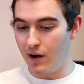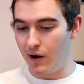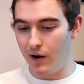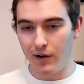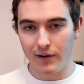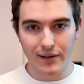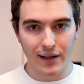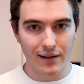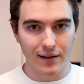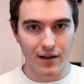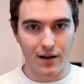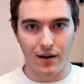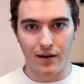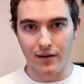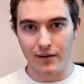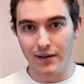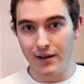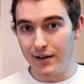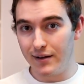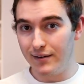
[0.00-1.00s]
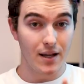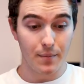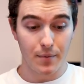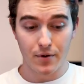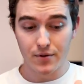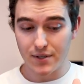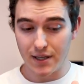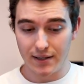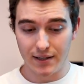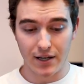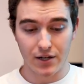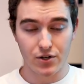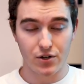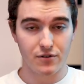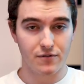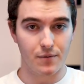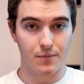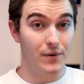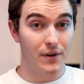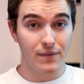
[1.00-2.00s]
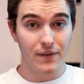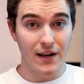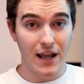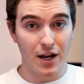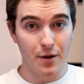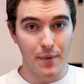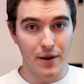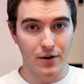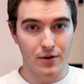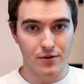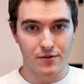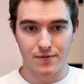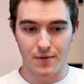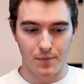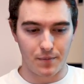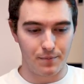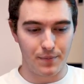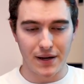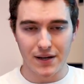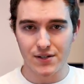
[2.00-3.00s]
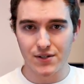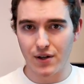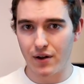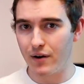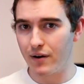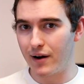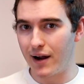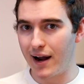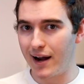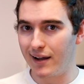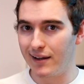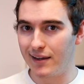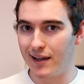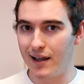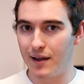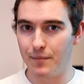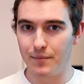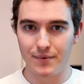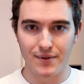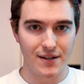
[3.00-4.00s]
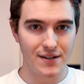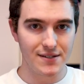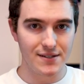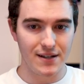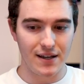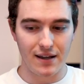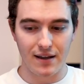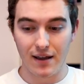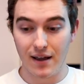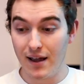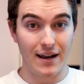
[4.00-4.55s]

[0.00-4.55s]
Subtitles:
all day long, demos and lectures from different animators from Pixar, ILM, Disney,